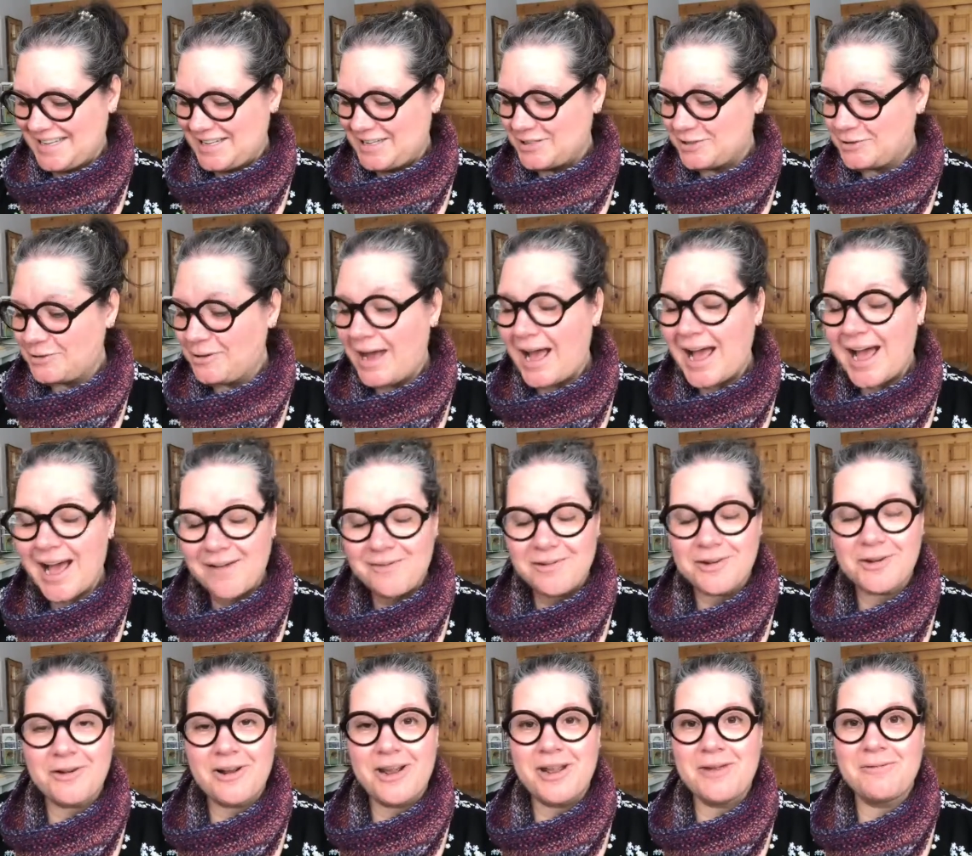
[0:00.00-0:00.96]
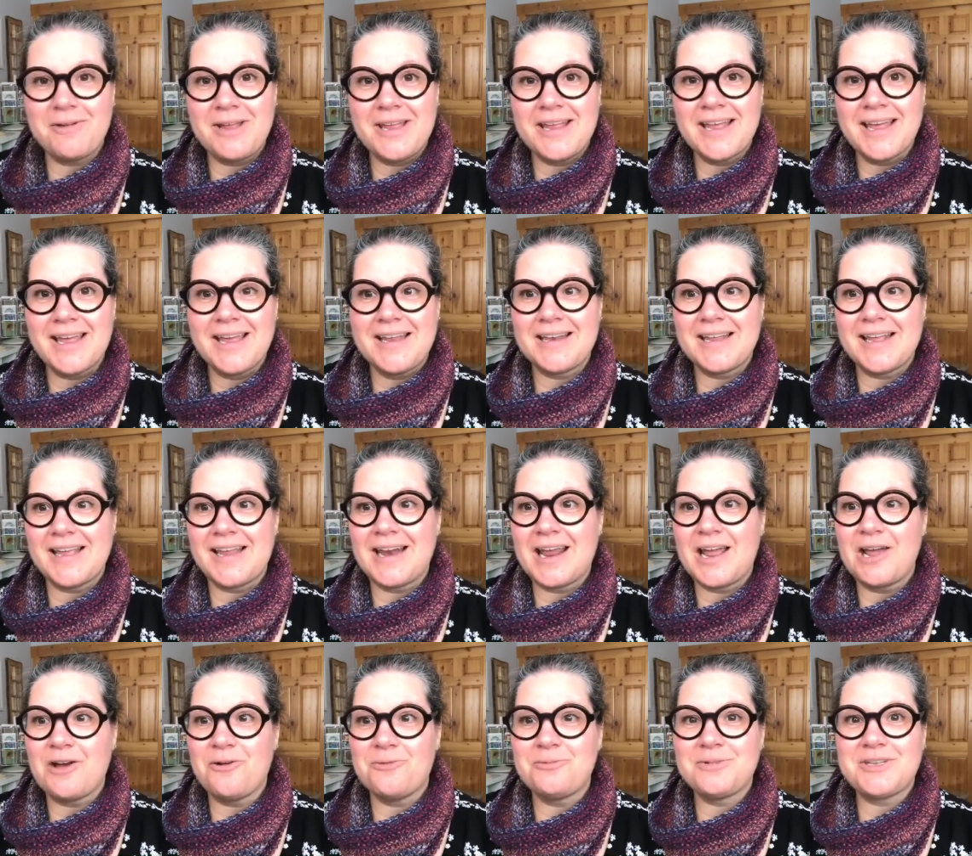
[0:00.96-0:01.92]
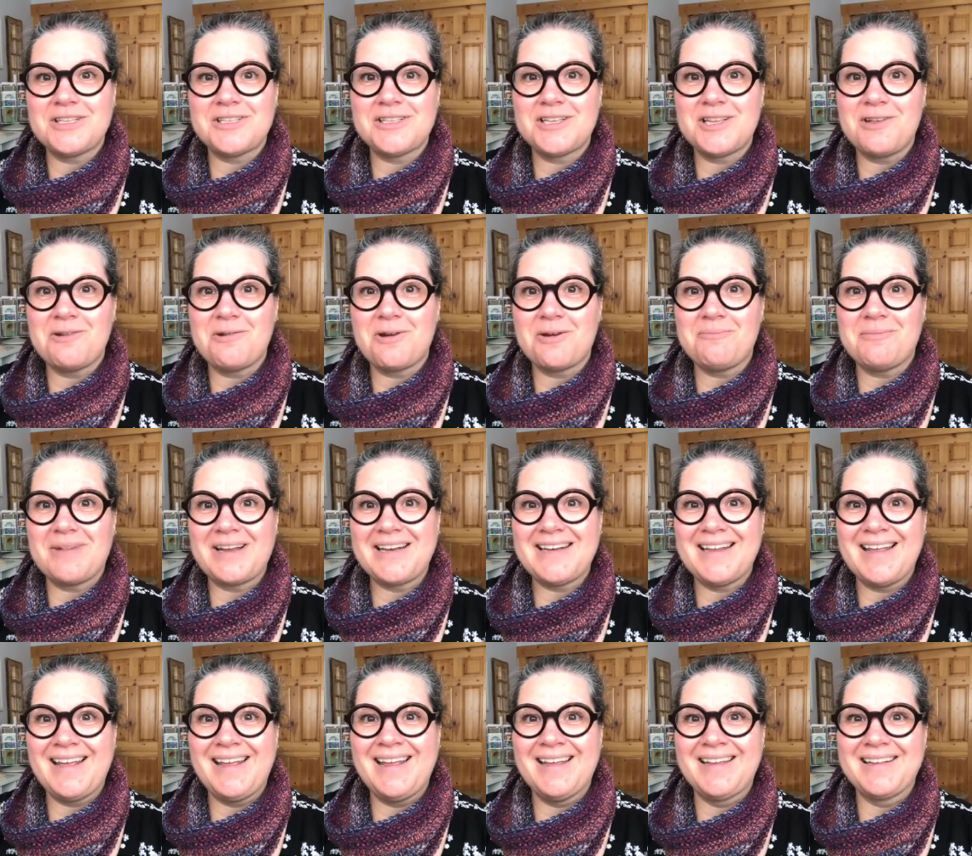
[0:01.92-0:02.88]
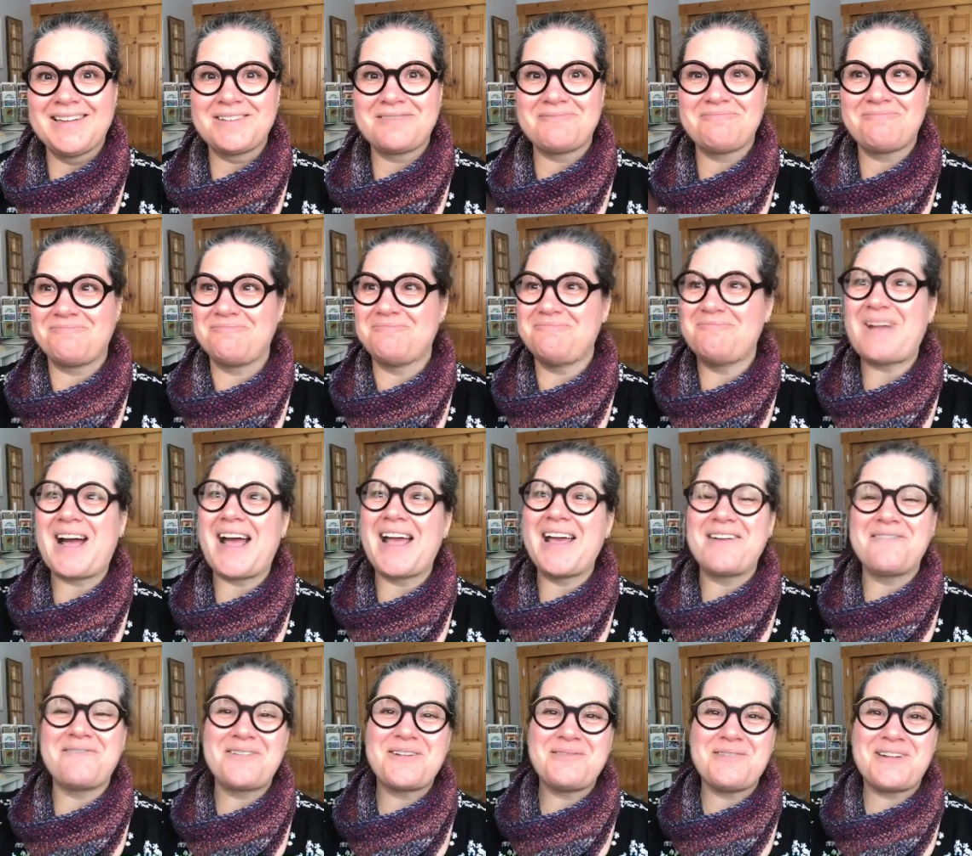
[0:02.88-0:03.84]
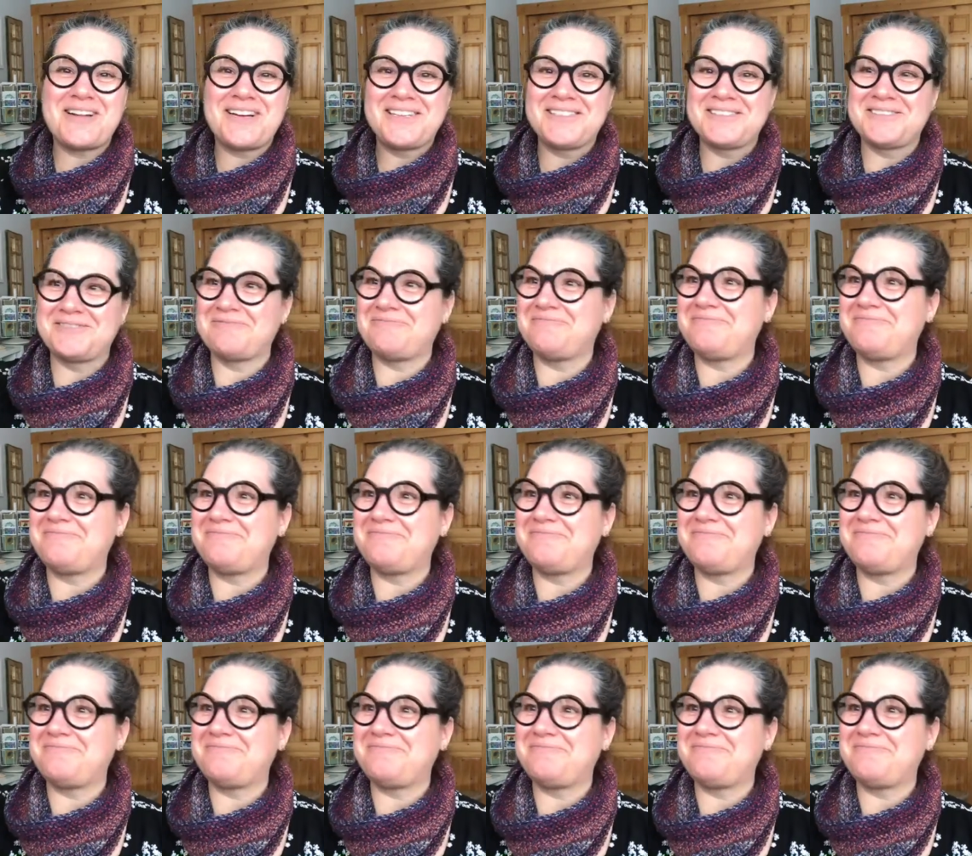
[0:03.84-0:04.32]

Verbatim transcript: So have a great weekend, and I hope to see you on Monday. Bye, everyone.